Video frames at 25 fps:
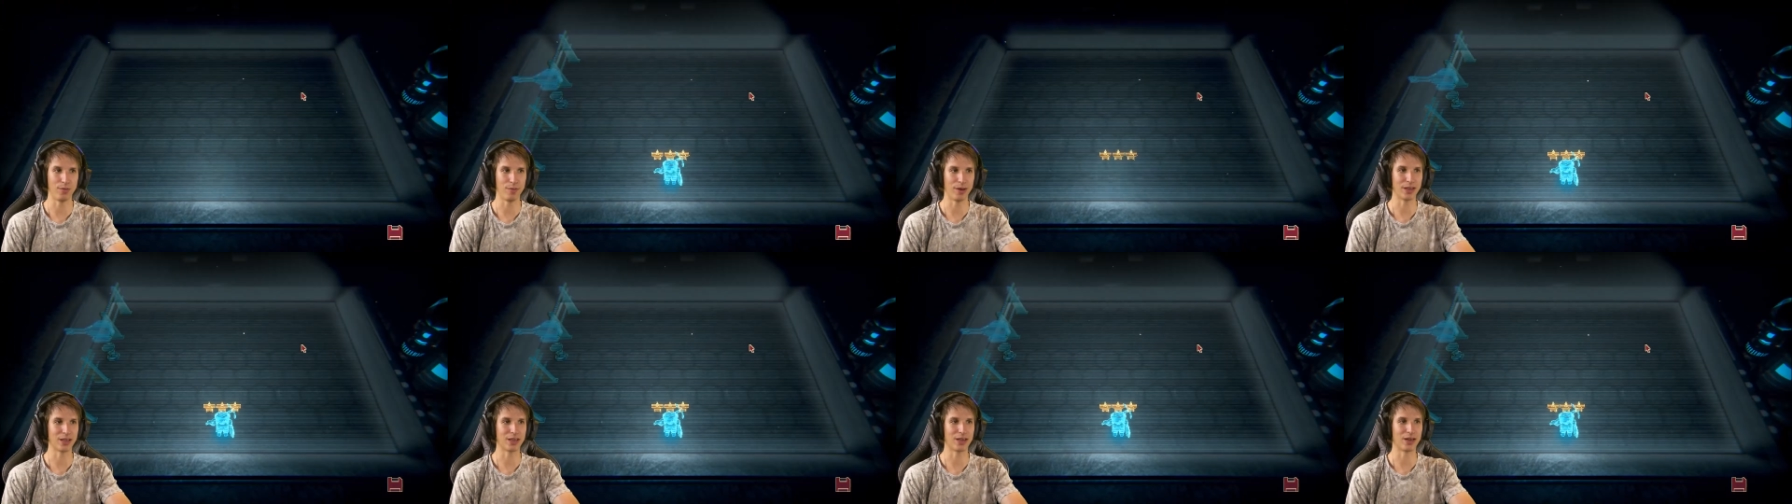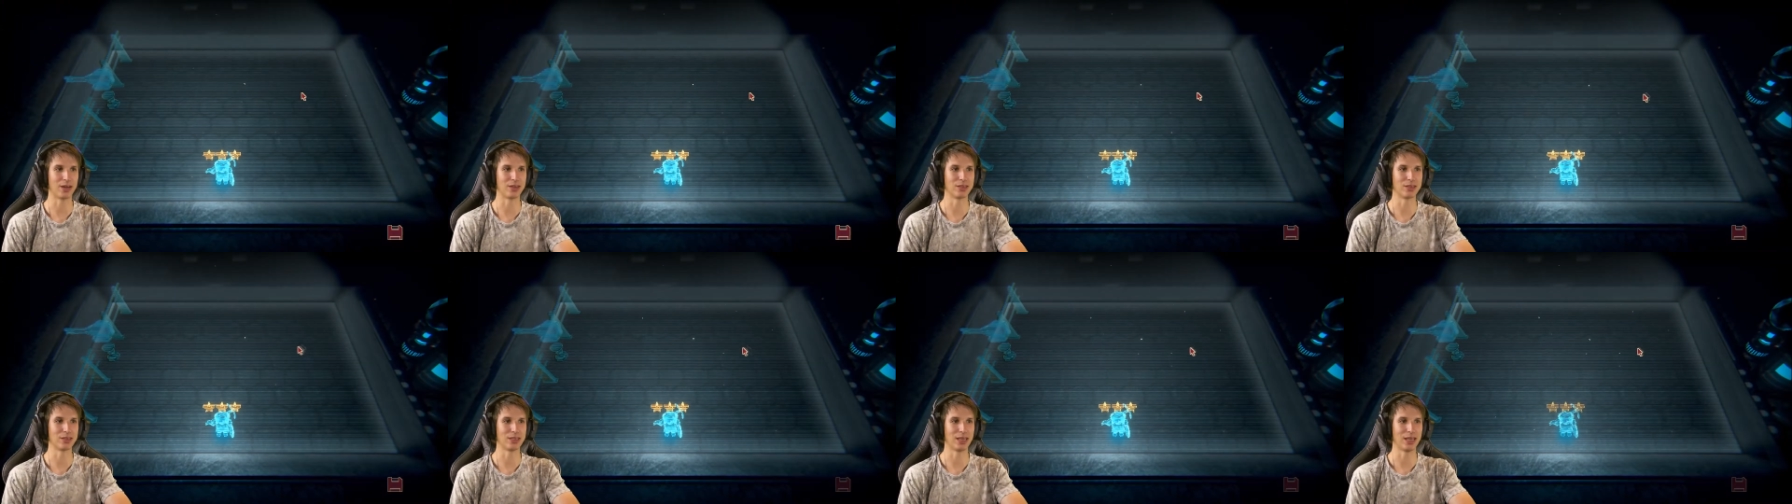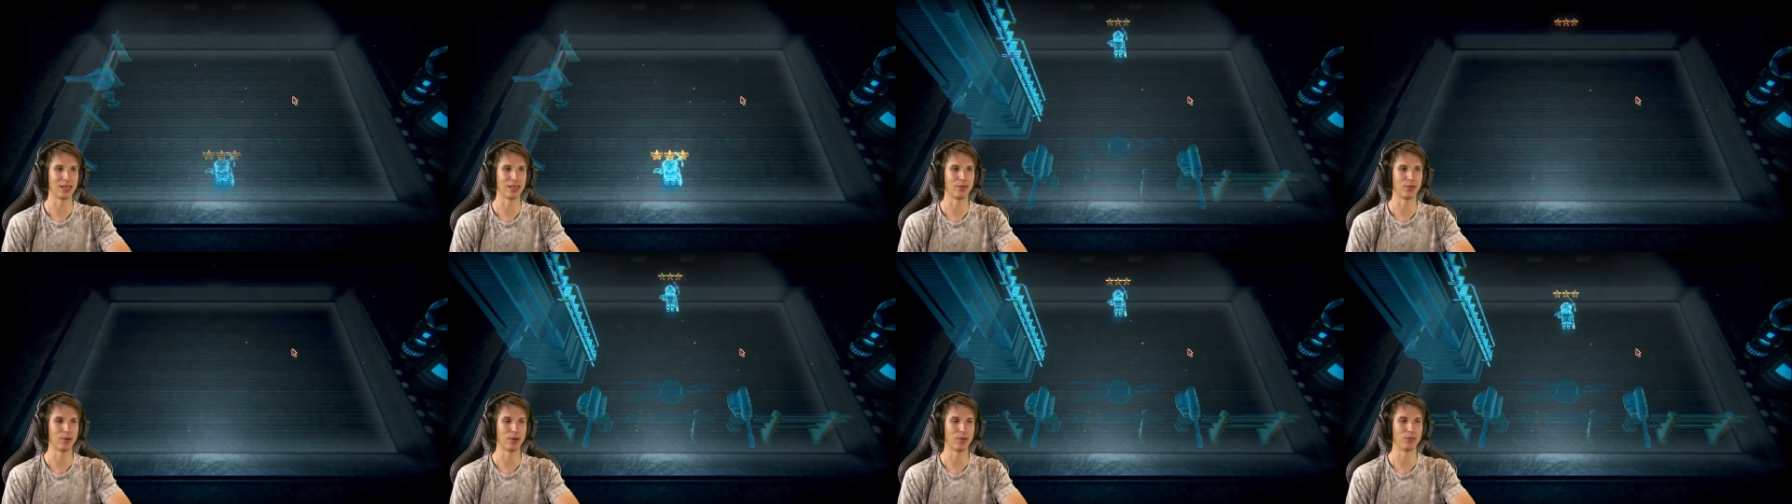my cards
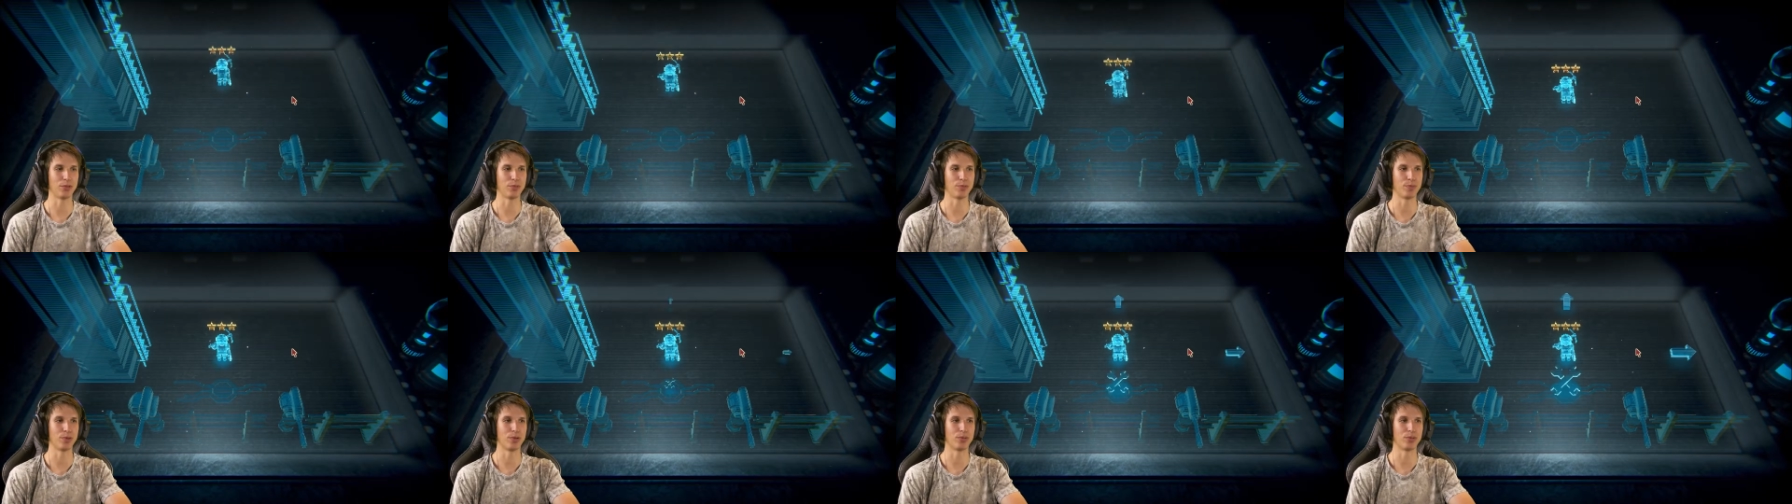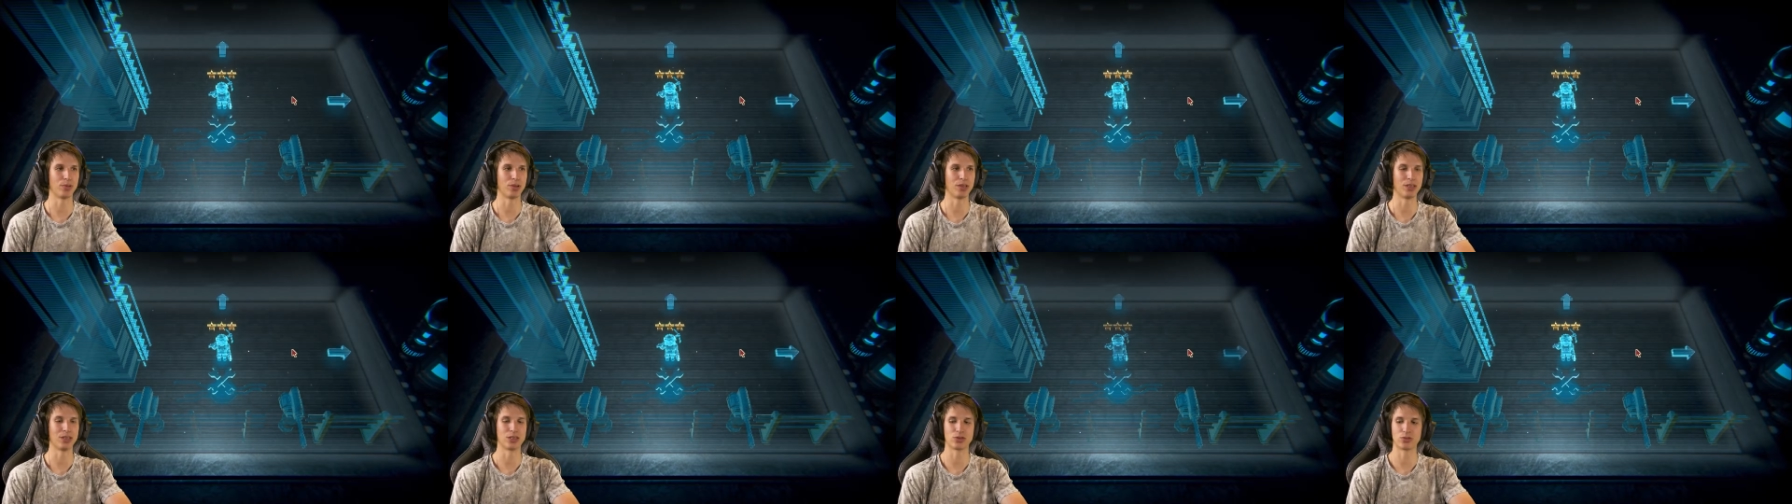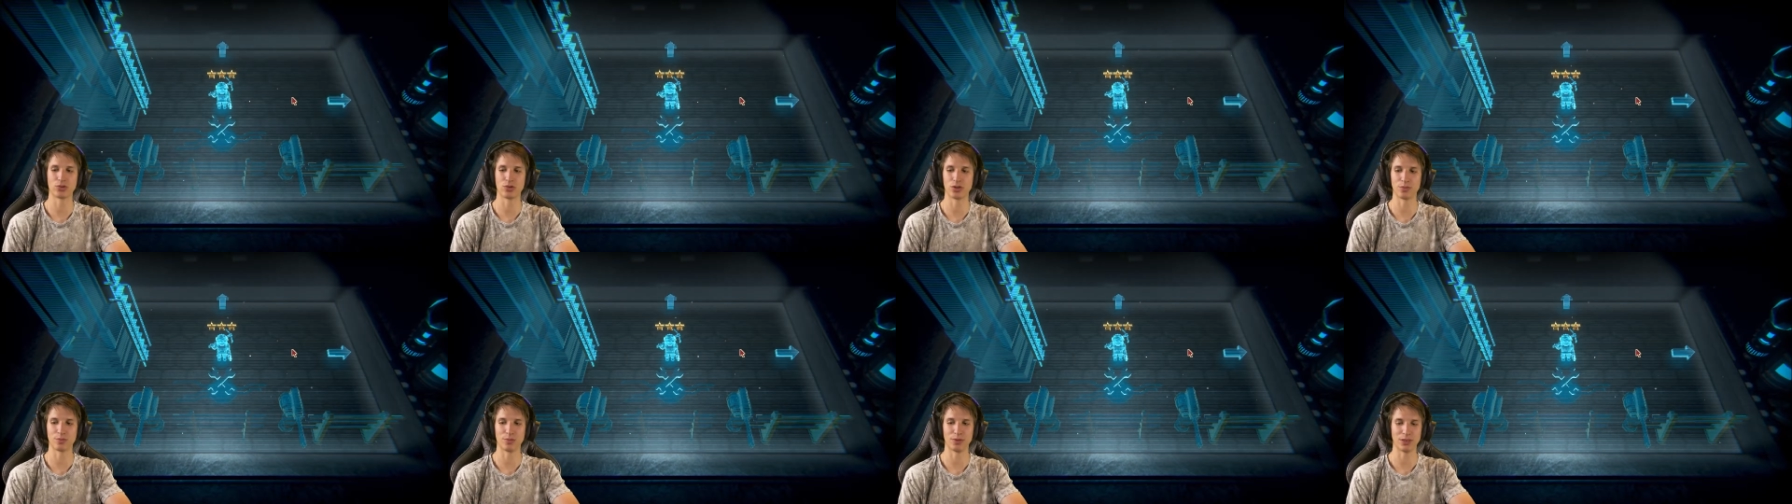anyway would be really strong,